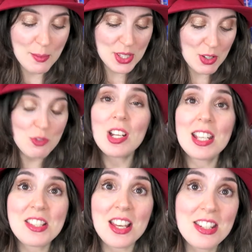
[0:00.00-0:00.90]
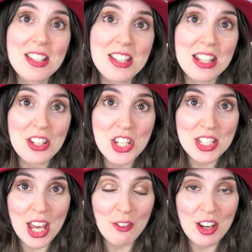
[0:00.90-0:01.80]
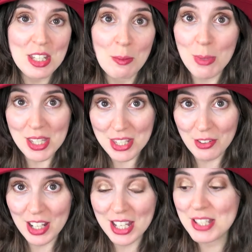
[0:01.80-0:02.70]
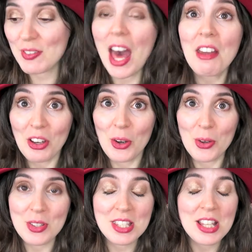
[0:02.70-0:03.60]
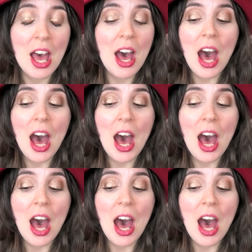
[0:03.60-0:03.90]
So I was really excited to see that she's now writing mysteries for adults.